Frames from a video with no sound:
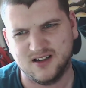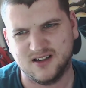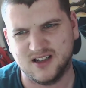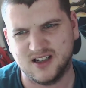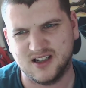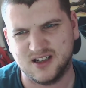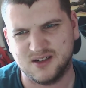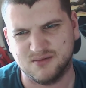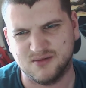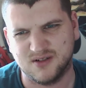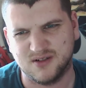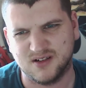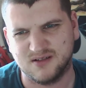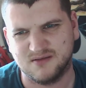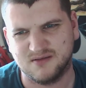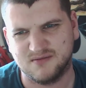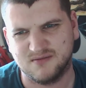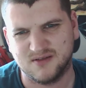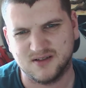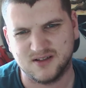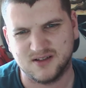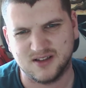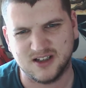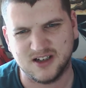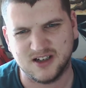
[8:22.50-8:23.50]
This one,
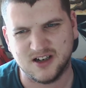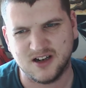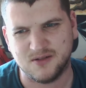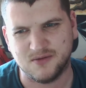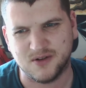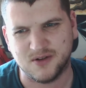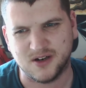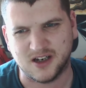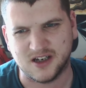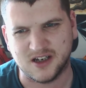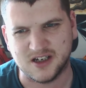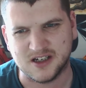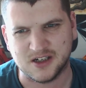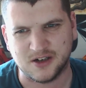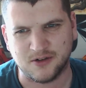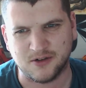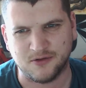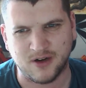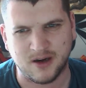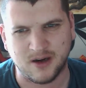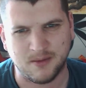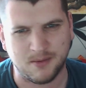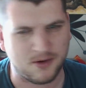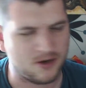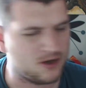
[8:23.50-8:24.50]
the artwork in it's
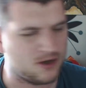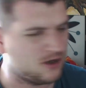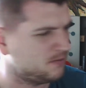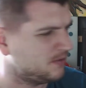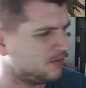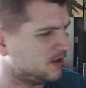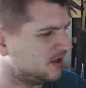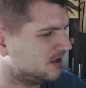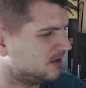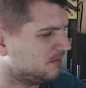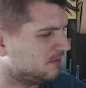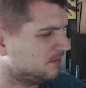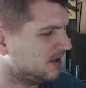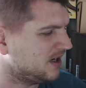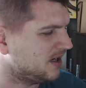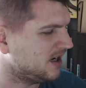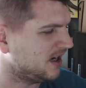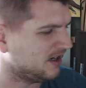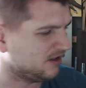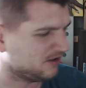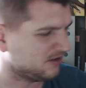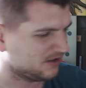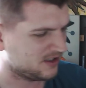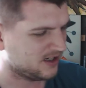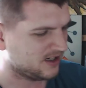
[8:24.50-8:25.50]
crap. Coming to me, it
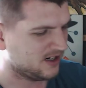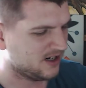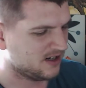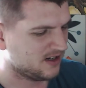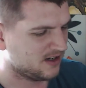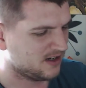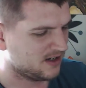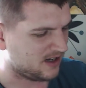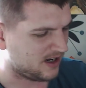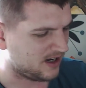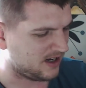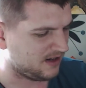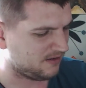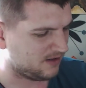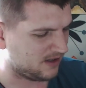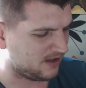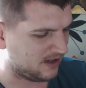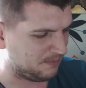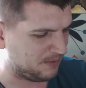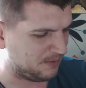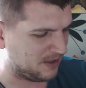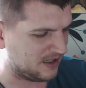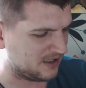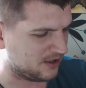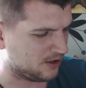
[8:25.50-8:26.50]
looks. I
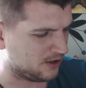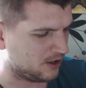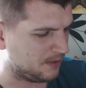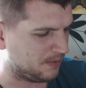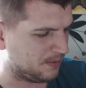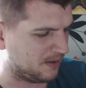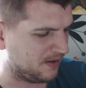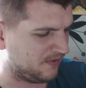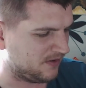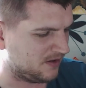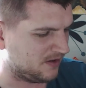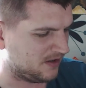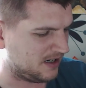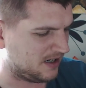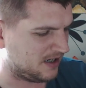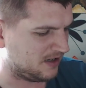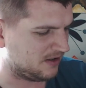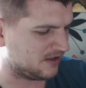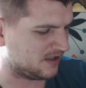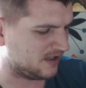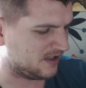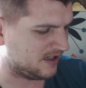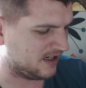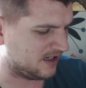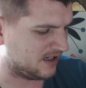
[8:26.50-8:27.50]
picked it up. I thought that
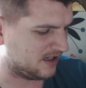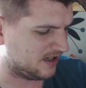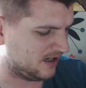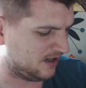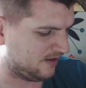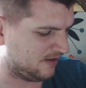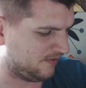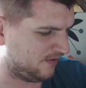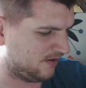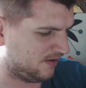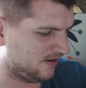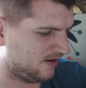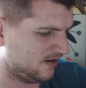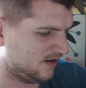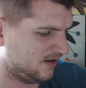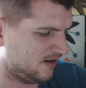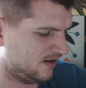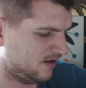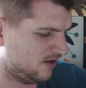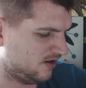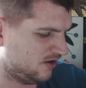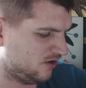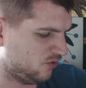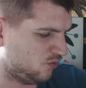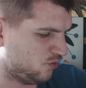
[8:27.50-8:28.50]
looks like kind of
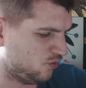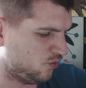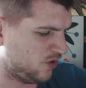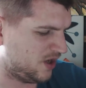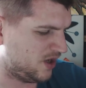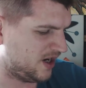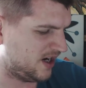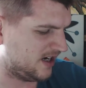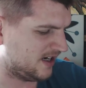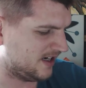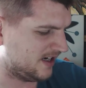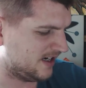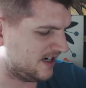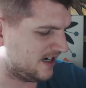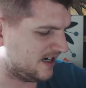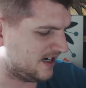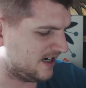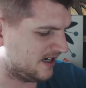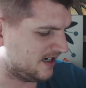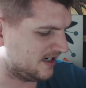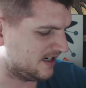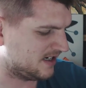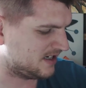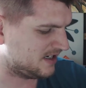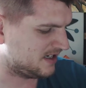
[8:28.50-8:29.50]

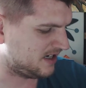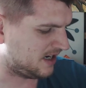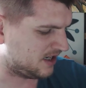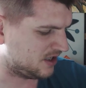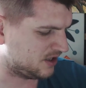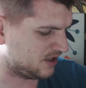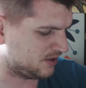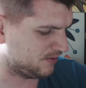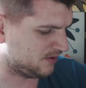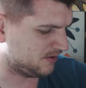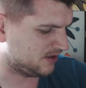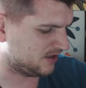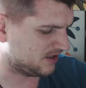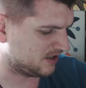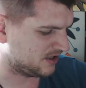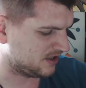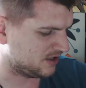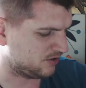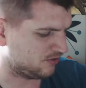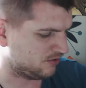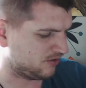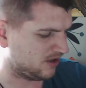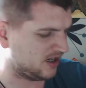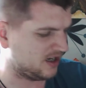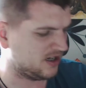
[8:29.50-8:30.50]
weirdly sexual and
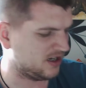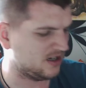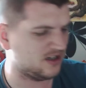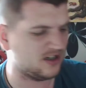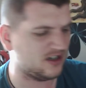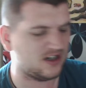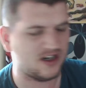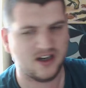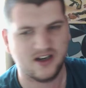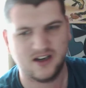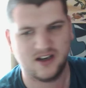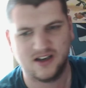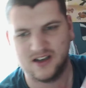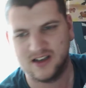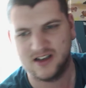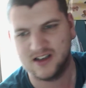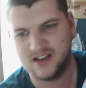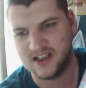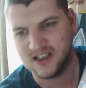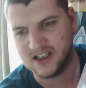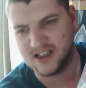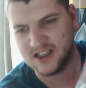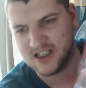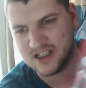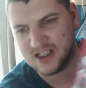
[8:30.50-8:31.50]
strange,
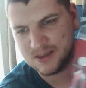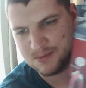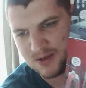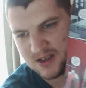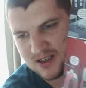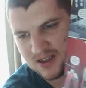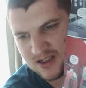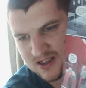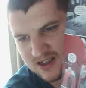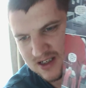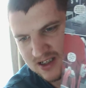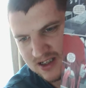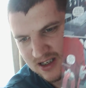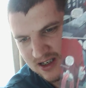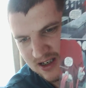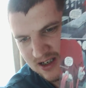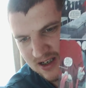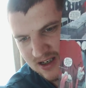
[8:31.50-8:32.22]
like these bits.